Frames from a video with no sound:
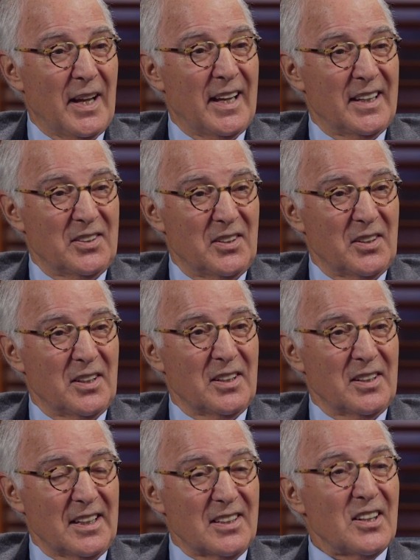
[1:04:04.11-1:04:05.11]
and
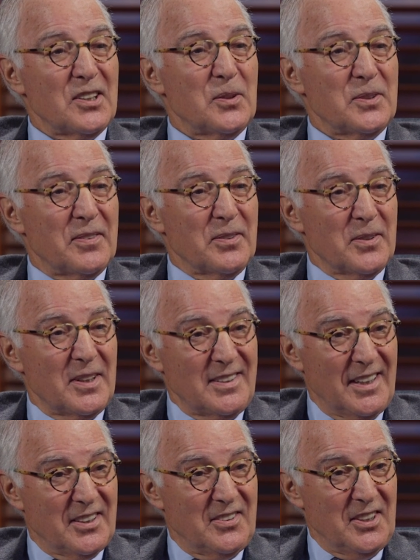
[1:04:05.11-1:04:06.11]
uh, let Claudio
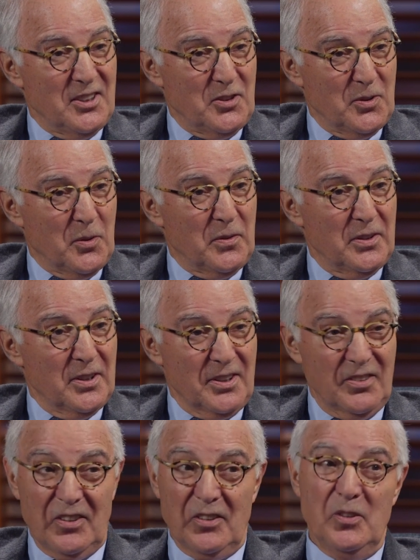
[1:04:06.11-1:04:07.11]
Navarrete teach you over there
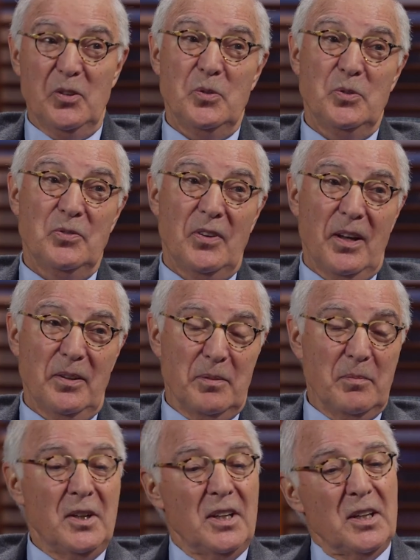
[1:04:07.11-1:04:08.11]
because there's a huge
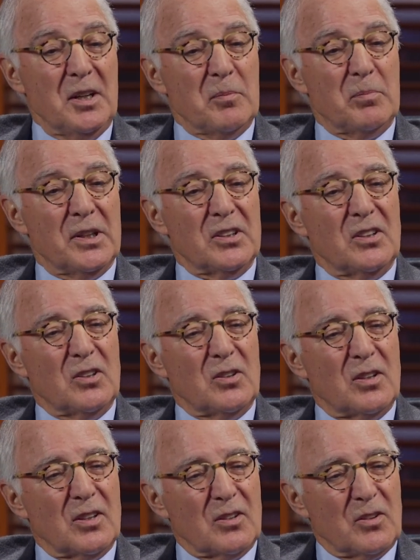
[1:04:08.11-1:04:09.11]
volume. But
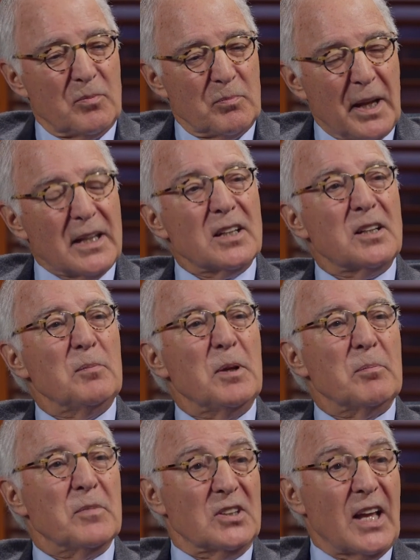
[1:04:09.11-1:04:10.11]
make a
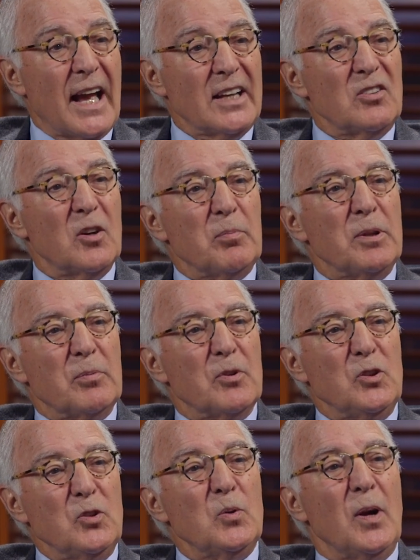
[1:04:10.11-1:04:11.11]
commitment. I tell people
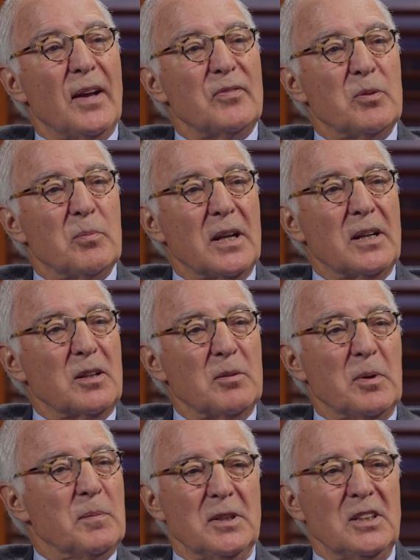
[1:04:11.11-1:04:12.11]
you have to make a
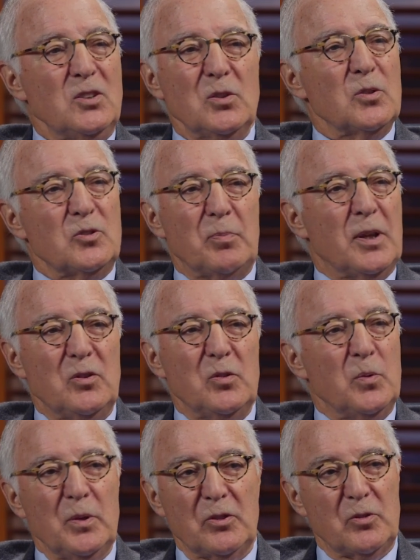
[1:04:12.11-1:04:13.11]
commitment. You don't spend
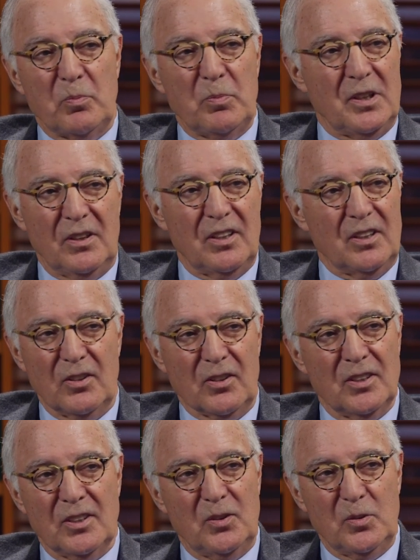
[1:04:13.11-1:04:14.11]
two weeks with me and think you're
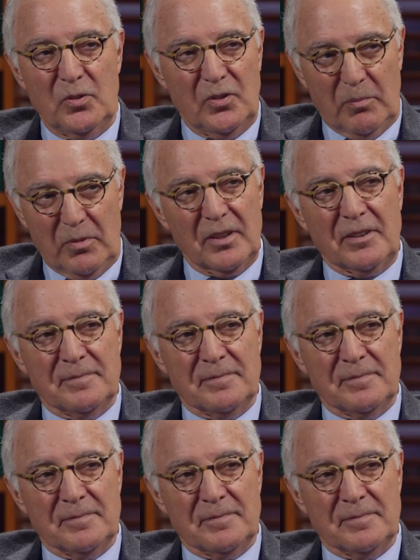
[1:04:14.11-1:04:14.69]
going to do something.